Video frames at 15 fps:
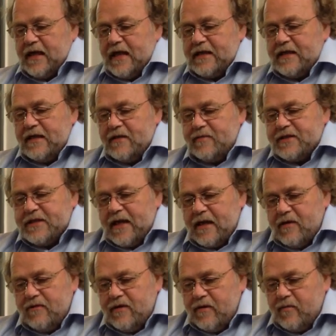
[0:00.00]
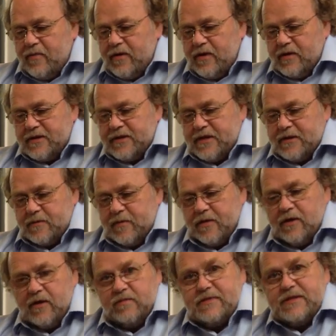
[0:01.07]
and the Libertarian Party has
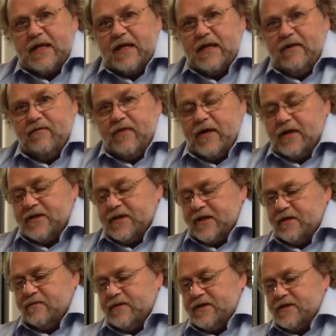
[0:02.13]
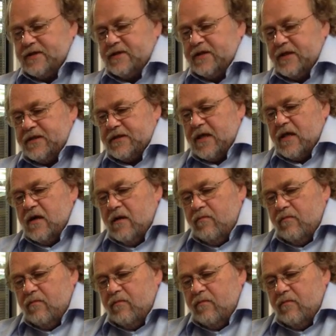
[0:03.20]
become significant in recent years.